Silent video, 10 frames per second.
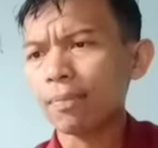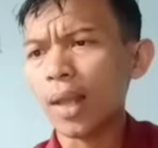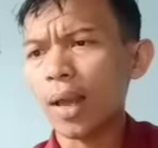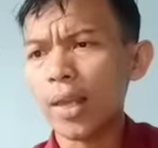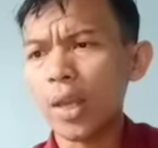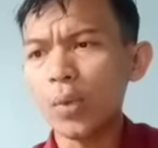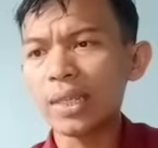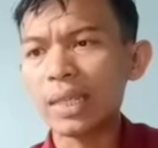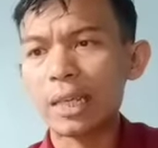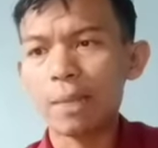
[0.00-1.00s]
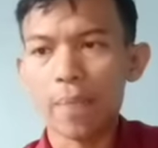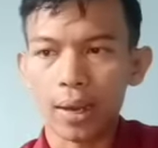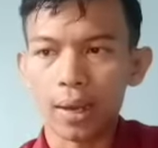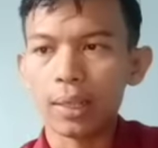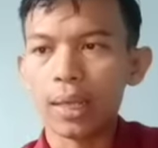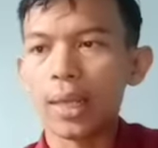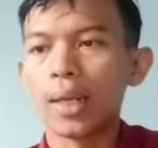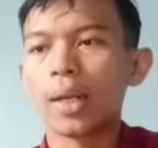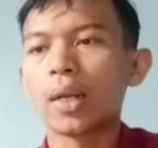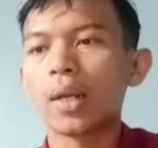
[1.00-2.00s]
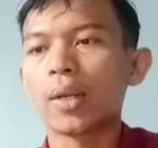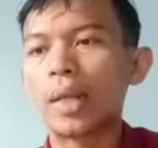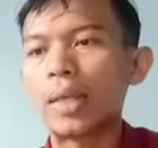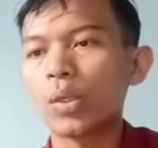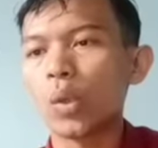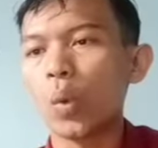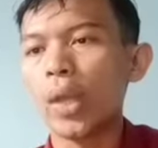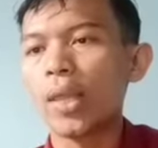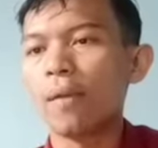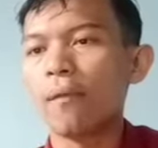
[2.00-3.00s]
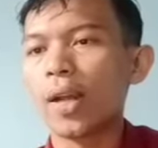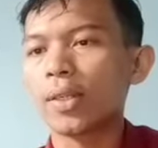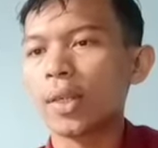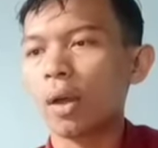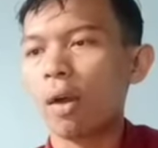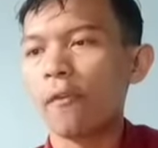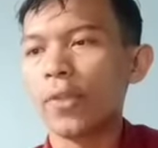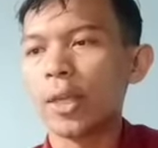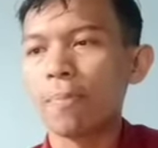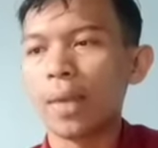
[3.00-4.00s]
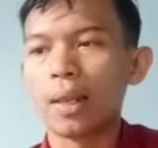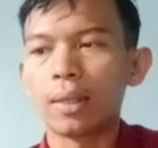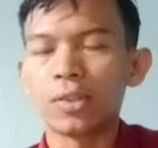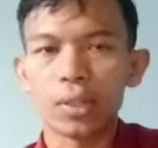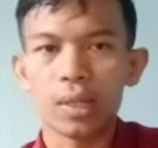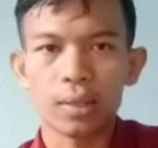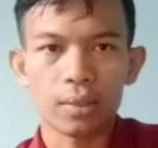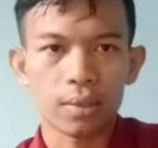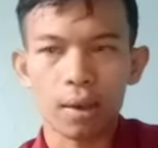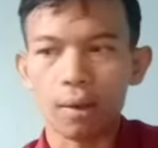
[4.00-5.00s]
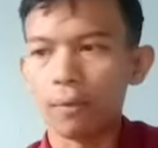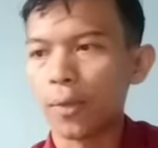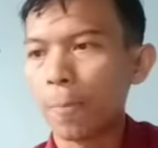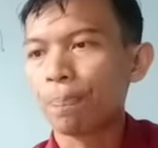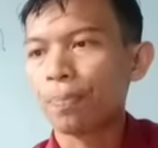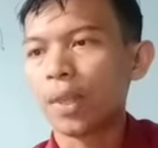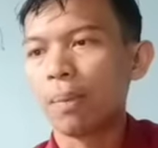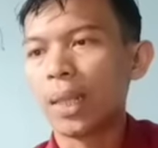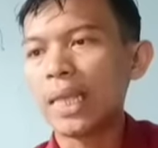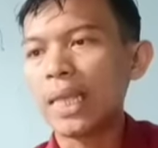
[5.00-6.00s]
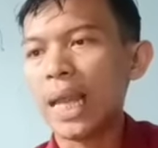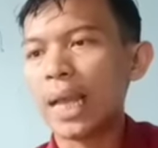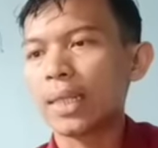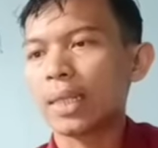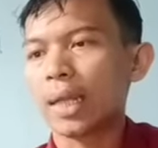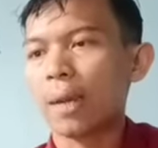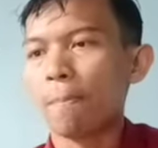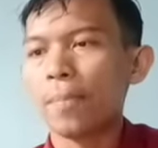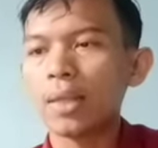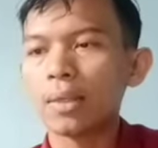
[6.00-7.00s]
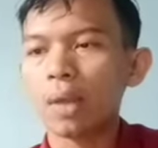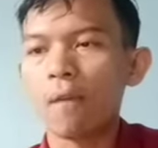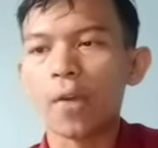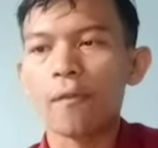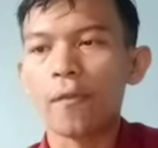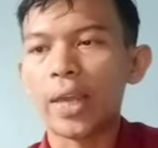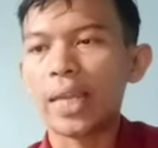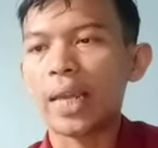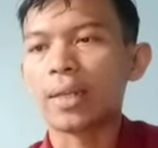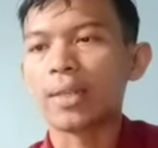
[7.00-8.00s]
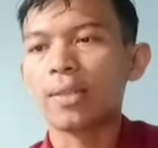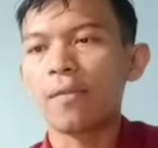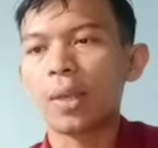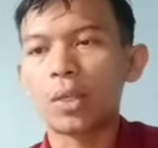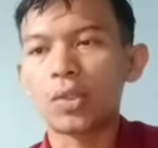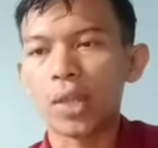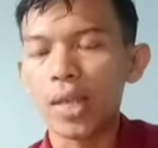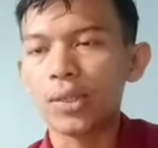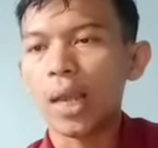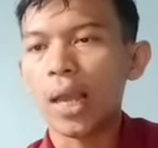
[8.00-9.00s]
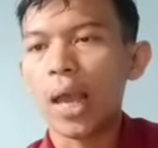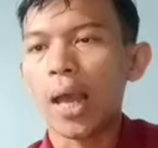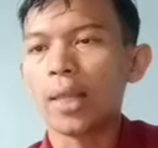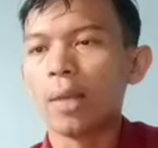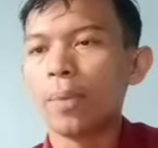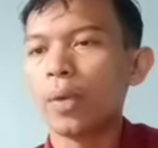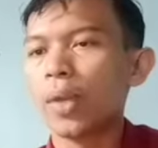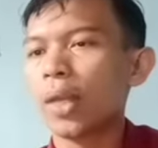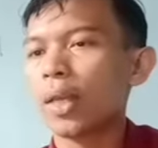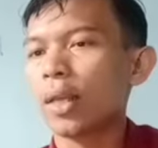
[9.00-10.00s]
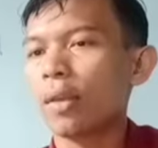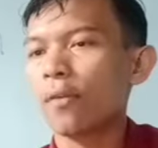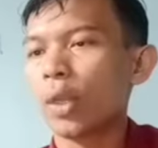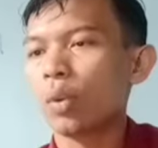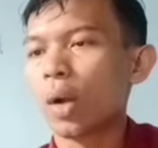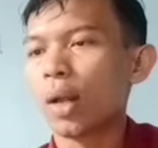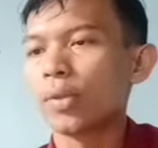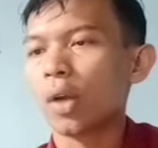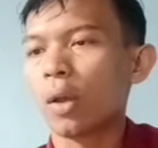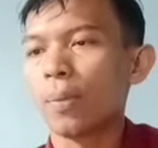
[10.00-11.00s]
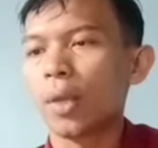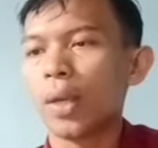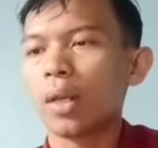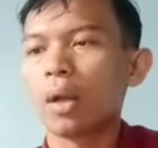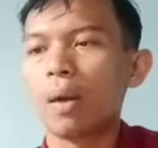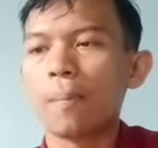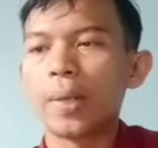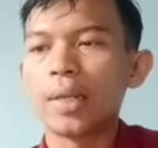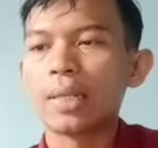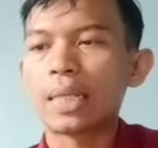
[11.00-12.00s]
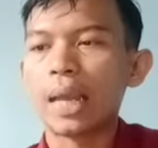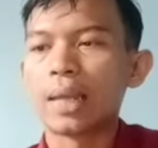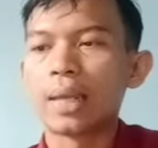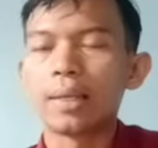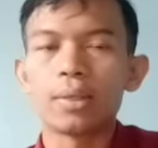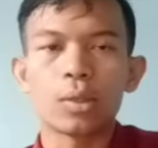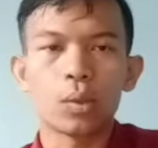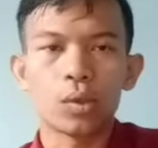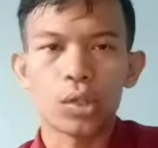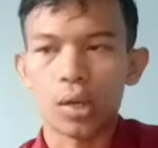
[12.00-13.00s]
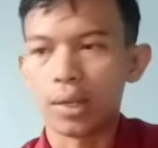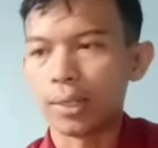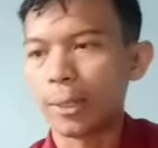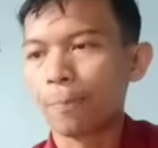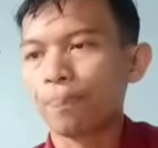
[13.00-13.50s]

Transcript: Like with an email, it occurs with the function of the email itself, namely as a means of conveying and receiving a message either between individuals or between companies and institutions.